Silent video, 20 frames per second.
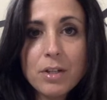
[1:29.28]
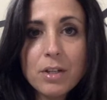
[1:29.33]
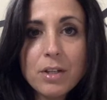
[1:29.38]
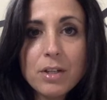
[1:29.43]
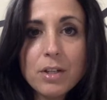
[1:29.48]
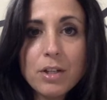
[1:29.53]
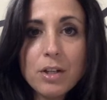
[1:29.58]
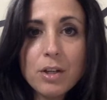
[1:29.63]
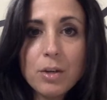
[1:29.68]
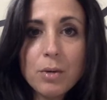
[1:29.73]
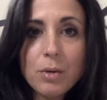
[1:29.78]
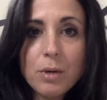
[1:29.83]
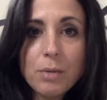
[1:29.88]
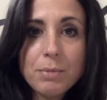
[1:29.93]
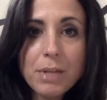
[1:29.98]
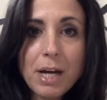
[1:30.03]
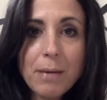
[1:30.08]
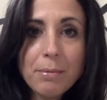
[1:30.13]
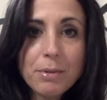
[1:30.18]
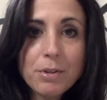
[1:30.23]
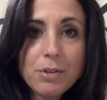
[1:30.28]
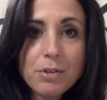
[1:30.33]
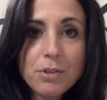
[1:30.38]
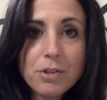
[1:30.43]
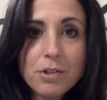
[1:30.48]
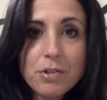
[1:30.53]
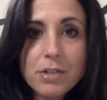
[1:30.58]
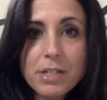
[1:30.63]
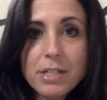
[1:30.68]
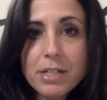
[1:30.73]
abdominal
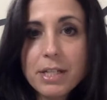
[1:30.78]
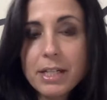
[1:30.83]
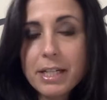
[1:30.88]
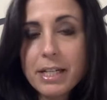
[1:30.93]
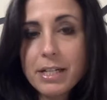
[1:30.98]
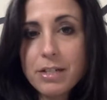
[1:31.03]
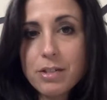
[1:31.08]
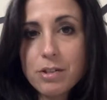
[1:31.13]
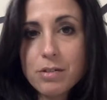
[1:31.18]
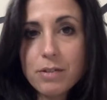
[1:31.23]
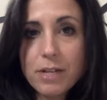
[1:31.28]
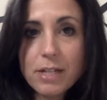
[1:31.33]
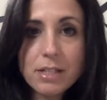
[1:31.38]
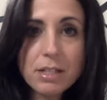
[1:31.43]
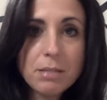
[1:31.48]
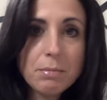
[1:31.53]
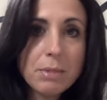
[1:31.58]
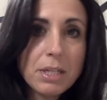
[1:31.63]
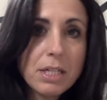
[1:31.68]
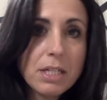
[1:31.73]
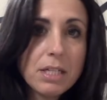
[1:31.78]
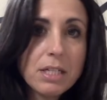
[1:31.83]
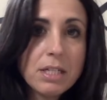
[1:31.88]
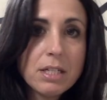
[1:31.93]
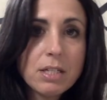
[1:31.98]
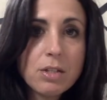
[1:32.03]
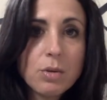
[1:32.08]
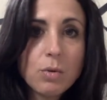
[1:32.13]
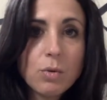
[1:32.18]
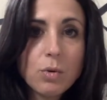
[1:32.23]
surgeries like
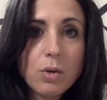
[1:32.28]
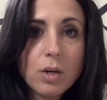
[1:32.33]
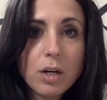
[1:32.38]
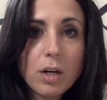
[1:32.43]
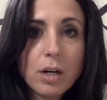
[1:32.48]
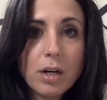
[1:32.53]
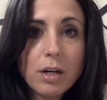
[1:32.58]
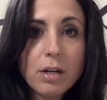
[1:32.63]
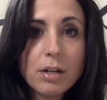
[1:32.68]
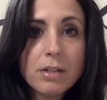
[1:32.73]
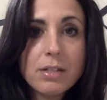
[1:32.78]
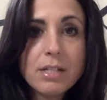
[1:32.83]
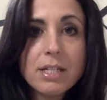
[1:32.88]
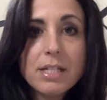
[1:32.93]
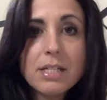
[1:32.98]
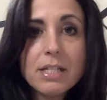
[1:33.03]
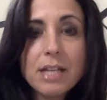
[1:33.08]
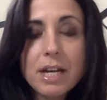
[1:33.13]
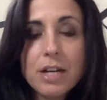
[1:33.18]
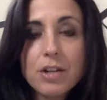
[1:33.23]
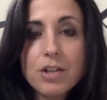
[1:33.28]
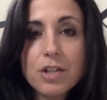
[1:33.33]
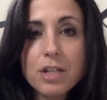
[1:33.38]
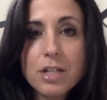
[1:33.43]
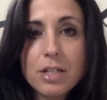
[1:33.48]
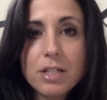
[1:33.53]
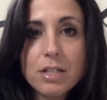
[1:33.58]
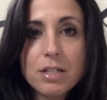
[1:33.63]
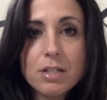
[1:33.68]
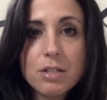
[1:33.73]
hysterectomies or
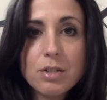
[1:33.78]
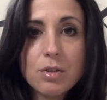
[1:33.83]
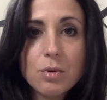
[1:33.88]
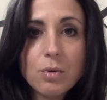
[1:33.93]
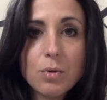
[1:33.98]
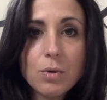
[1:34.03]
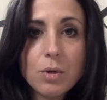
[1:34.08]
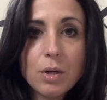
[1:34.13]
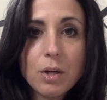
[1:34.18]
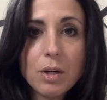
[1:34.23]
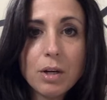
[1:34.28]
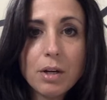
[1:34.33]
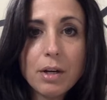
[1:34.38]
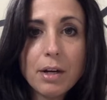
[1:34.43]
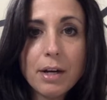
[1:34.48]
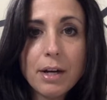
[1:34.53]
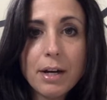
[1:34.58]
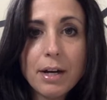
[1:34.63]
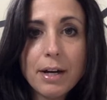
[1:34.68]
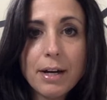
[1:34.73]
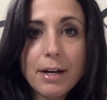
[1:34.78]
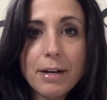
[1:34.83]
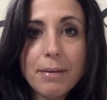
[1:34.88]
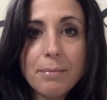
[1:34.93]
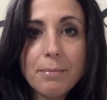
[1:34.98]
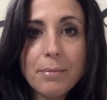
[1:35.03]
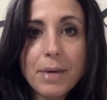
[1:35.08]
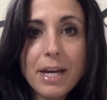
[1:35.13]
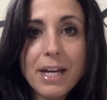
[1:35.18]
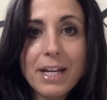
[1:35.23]
C-sections or
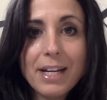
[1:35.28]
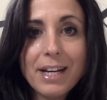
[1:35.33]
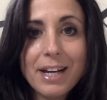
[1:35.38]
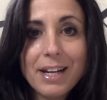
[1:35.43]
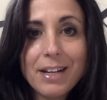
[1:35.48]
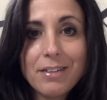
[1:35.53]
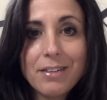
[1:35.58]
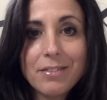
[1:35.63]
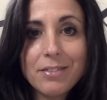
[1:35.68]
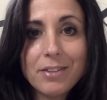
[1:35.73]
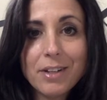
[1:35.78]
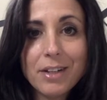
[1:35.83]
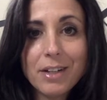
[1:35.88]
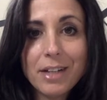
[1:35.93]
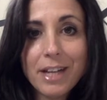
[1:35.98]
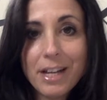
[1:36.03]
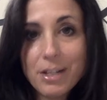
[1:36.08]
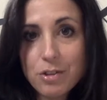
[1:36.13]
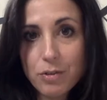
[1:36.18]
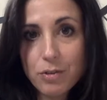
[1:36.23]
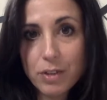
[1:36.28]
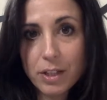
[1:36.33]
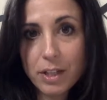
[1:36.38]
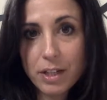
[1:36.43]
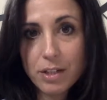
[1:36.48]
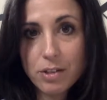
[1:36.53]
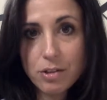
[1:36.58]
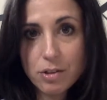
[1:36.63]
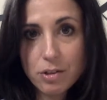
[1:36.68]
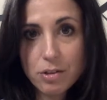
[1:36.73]
any kind of
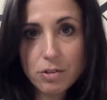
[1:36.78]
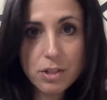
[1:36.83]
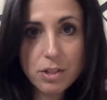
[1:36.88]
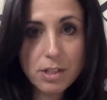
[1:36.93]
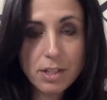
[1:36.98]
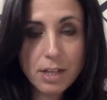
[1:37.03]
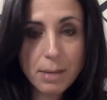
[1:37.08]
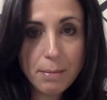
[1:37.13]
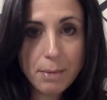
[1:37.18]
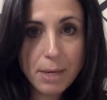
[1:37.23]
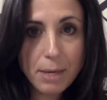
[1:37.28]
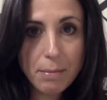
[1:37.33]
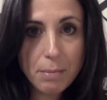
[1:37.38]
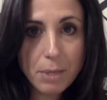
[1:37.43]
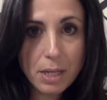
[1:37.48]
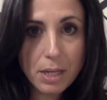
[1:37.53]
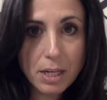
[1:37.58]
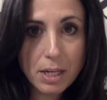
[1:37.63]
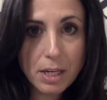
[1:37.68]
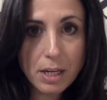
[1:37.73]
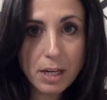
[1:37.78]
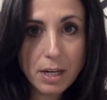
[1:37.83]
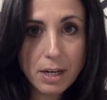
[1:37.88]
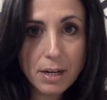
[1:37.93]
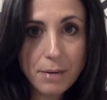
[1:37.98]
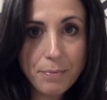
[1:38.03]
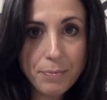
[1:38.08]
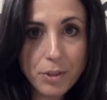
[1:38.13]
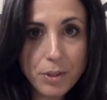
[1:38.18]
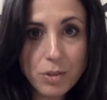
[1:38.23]
cancer-related surgeries that may be
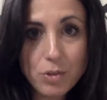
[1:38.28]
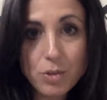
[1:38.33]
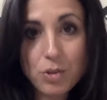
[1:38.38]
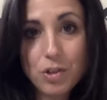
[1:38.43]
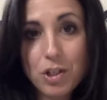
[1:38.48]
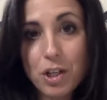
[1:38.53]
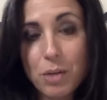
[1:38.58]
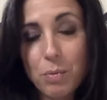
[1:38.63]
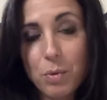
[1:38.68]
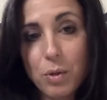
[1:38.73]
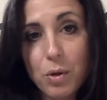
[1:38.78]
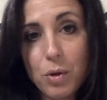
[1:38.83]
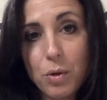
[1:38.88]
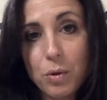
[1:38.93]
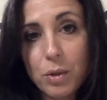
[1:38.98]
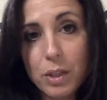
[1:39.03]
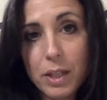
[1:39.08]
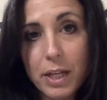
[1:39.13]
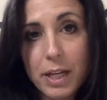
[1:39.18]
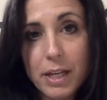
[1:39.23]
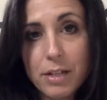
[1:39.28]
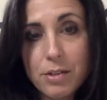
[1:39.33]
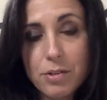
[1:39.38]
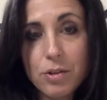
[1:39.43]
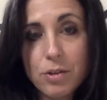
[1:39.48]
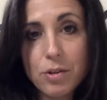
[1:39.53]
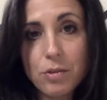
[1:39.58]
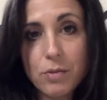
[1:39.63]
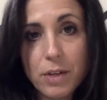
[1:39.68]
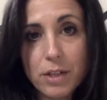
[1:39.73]
associated with colon cancer
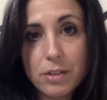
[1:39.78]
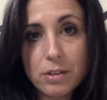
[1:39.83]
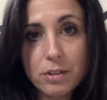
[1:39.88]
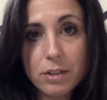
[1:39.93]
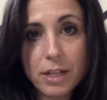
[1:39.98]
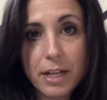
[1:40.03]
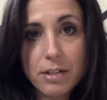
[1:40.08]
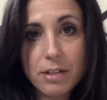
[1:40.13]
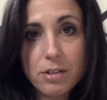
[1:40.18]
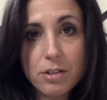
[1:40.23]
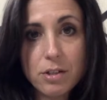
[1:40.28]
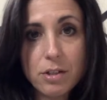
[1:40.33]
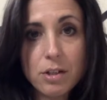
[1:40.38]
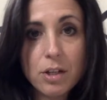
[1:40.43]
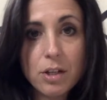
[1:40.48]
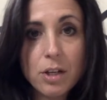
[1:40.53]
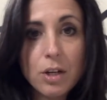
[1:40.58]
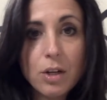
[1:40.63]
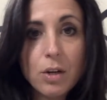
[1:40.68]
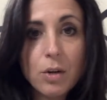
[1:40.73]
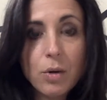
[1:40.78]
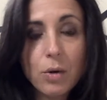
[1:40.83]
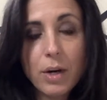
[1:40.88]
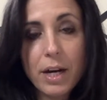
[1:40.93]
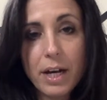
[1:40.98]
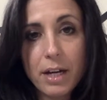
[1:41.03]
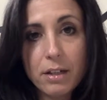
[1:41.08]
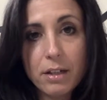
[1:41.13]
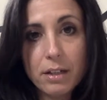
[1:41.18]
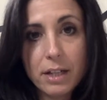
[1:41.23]
or rectal cancer or
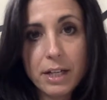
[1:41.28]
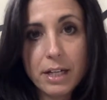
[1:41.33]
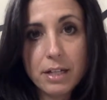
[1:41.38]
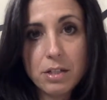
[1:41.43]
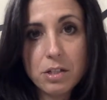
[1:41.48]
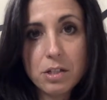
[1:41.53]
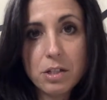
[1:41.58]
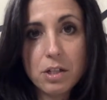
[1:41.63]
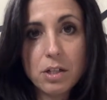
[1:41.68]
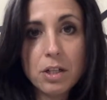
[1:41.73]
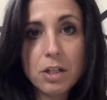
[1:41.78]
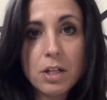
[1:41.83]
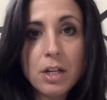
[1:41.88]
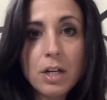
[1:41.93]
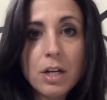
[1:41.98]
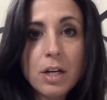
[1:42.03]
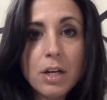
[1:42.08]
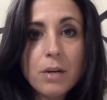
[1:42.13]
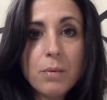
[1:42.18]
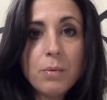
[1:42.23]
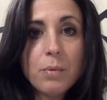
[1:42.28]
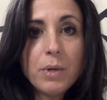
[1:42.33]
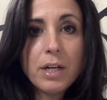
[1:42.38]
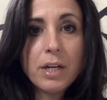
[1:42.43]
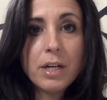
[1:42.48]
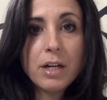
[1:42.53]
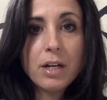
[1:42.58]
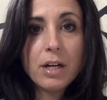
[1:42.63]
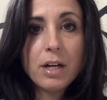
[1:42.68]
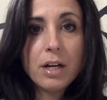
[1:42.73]
anal cancer.
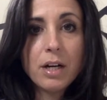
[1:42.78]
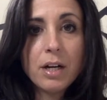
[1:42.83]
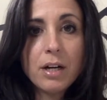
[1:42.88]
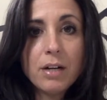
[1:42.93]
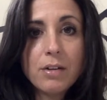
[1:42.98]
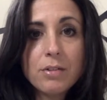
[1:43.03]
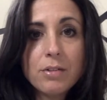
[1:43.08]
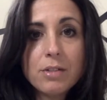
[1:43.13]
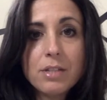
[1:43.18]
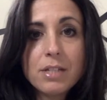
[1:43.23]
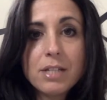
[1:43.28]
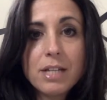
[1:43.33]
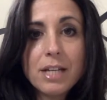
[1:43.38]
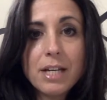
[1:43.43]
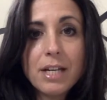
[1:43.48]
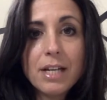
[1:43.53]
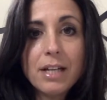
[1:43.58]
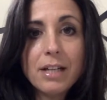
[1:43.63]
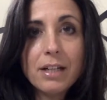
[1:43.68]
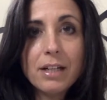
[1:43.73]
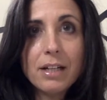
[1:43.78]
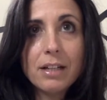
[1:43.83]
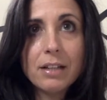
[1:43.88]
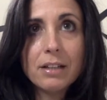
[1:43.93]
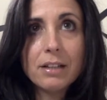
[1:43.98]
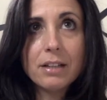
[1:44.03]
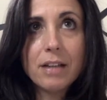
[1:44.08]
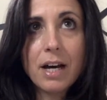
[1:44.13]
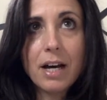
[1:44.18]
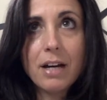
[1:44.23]
We are seeing a
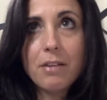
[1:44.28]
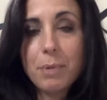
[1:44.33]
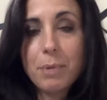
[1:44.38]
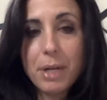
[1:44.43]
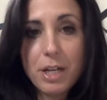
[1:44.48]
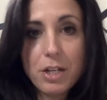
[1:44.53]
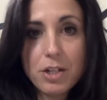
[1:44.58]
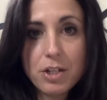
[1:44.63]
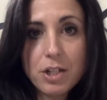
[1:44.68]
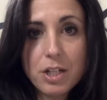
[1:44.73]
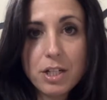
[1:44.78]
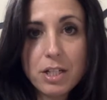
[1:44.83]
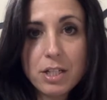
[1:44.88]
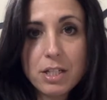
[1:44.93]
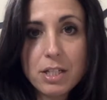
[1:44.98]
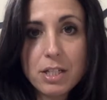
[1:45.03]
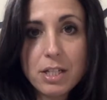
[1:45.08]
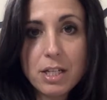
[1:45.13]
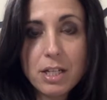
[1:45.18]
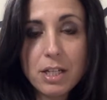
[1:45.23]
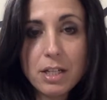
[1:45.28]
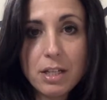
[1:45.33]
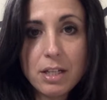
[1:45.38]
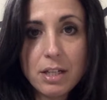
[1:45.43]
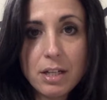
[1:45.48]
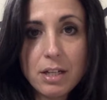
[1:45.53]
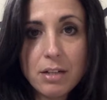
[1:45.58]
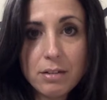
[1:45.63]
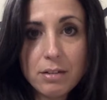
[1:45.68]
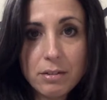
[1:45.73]
lot of patients
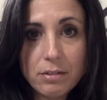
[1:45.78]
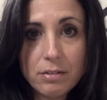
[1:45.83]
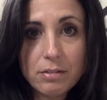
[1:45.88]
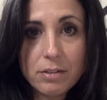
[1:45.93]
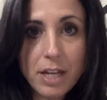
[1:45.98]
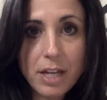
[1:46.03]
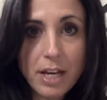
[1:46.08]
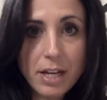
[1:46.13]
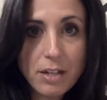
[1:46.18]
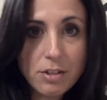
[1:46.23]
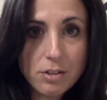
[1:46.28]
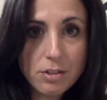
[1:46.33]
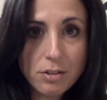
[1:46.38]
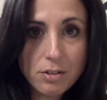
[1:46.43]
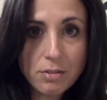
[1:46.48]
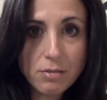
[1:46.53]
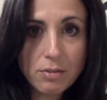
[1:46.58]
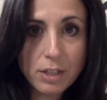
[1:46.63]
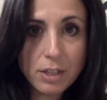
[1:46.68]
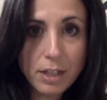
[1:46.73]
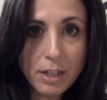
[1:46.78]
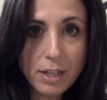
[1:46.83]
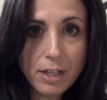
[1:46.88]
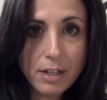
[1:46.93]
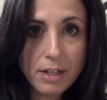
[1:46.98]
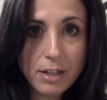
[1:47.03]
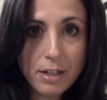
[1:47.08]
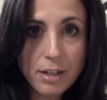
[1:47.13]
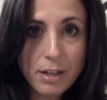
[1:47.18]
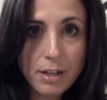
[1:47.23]
in
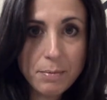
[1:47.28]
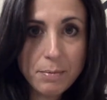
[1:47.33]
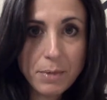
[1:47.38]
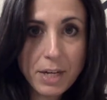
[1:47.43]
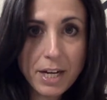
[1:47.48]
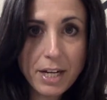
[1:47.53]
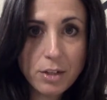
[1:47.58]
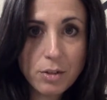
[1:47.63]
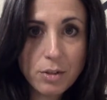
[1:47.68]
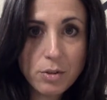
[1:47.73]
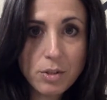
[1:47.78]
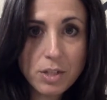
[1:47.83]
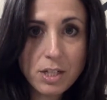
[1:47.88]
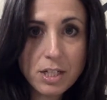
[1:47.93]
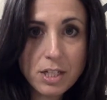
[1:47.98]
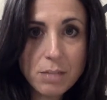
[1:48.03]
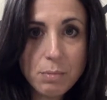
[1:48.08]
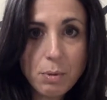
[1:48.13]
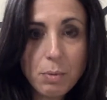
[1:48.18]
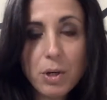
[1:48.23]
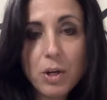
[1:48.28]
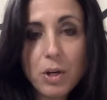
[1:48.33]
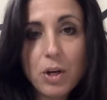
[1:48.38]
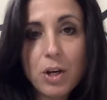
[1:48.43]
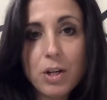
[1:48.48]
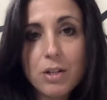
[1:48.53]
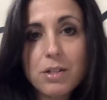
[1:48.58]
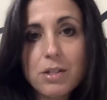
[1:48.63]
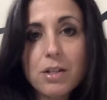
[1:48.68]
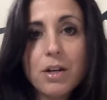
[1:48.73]
cancer-related diagnoses, but we
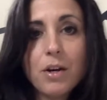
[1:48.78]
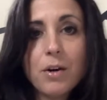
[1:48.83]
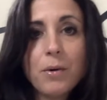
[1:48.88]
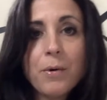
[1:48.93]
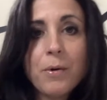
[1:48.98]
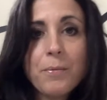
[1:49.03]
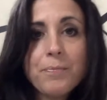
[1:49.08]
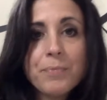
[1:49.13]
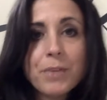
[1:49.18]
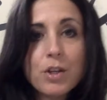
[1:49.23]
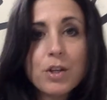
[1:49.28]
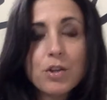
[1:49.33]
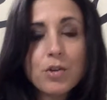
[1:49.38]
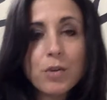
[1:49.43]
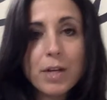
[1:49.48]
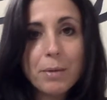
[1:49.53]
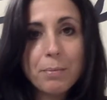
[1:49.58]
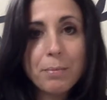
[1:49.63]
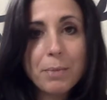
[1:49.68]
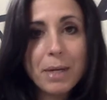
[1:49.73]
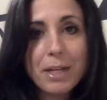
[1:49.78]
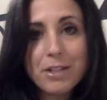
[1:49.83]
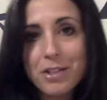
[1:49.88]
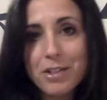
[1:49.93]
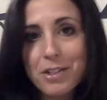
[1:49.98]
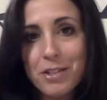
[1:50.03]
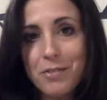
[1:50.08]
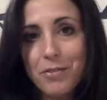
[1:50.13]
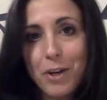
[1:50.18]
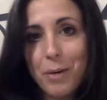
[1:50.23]
also treat
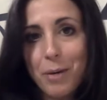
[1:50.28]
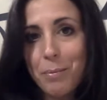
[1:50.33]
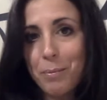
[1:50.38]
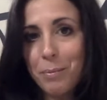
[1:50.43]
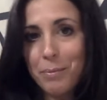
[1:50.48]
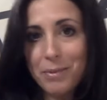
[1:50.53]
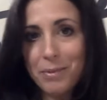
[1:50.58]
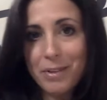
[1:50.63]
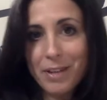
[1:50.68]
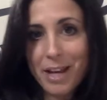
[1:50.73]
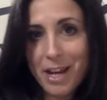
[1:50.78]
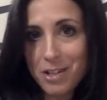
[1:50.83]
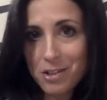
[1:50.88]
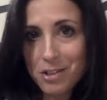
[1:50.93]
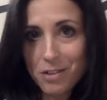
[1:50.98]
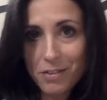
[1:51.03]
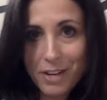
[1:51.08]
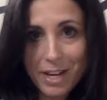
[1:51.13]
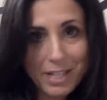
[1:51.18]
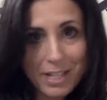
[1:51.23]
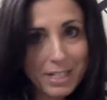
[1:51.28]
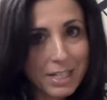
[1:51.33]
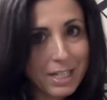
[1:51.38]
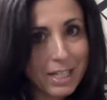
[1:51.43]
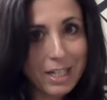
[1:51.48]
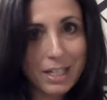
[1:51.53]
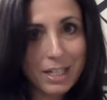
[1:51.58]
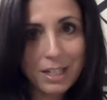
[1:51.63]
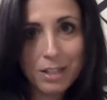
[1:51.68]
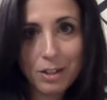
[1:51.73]
patients from the age of
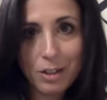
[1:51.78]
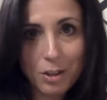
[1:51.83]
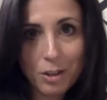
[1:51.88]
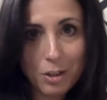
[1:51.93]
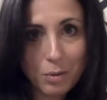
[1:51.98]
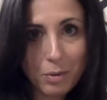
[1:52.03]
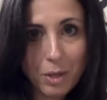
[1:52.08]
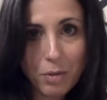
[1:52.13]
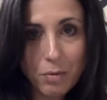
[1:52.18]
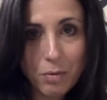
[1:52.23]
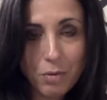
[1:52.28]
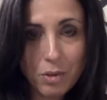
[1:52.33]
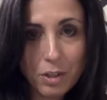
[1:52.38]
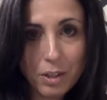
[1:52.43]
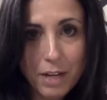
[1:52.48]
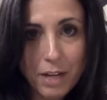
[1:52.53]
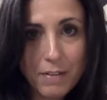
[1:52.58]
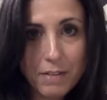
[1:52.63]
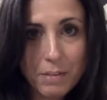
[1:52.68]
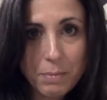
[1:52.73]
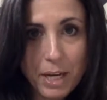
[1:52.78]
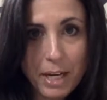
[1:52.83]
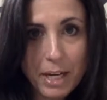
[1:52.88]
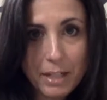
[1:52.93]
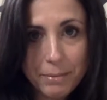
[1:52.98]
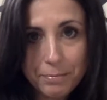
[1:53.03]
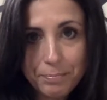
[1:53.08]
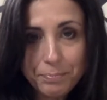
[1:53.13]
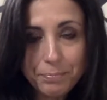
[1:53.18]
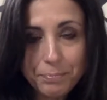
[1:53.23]
18 all the way through the
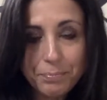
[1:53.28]
lifespan.